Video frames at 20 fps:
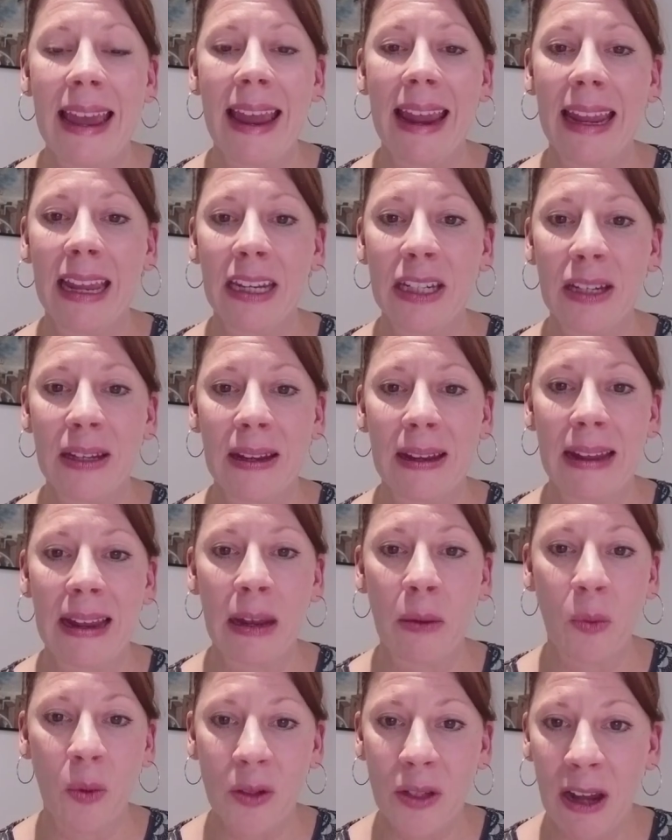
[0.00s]
and
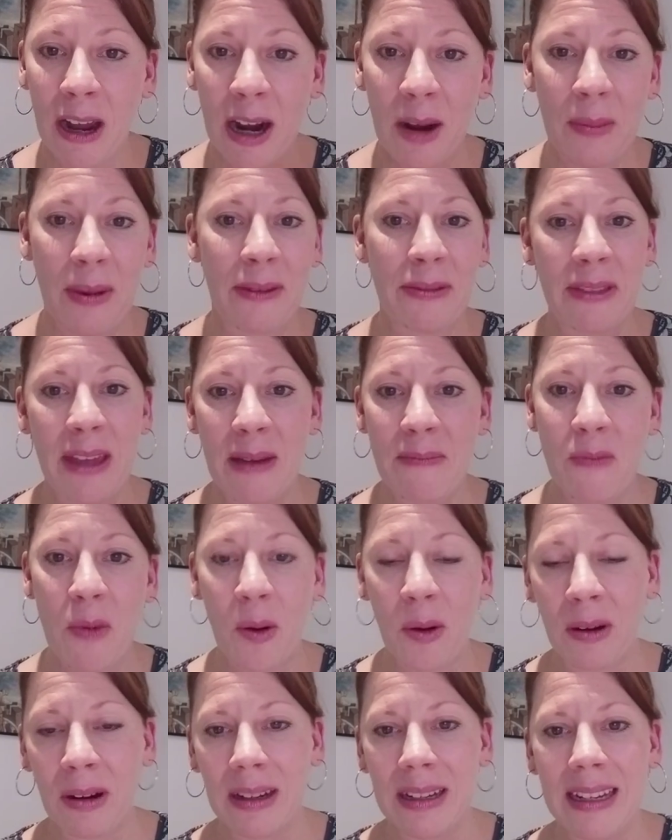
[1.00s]
we'll talk about that
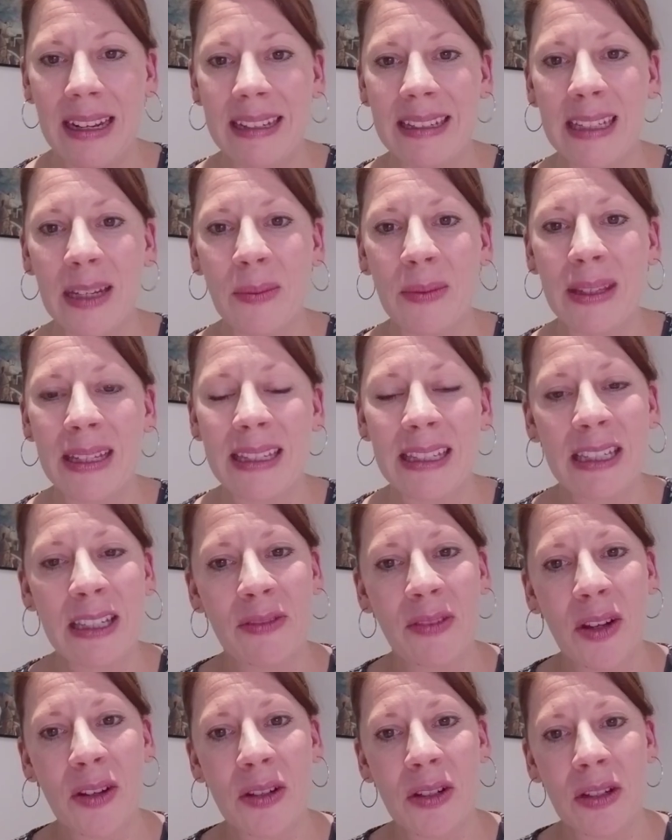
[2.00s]
more in some of these
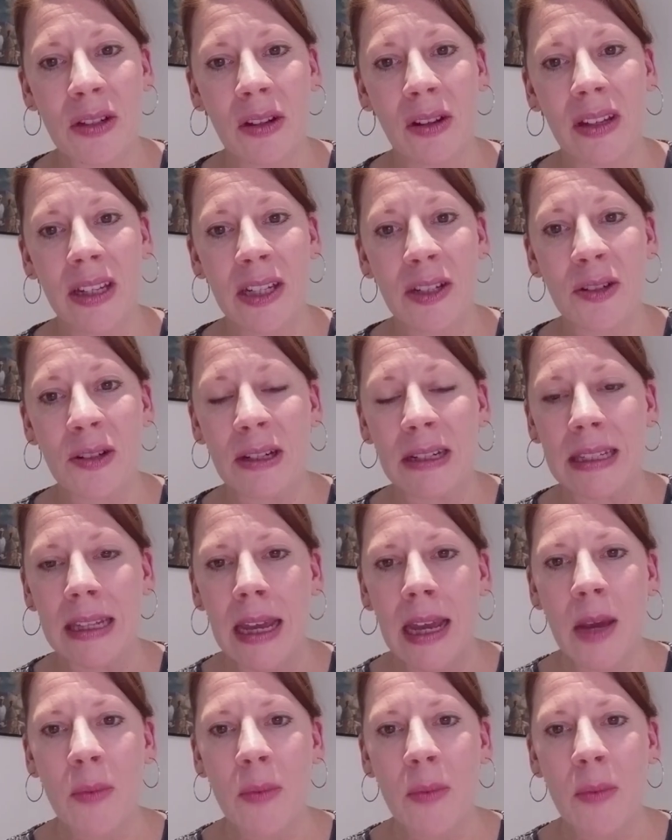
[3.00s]
devotional entries,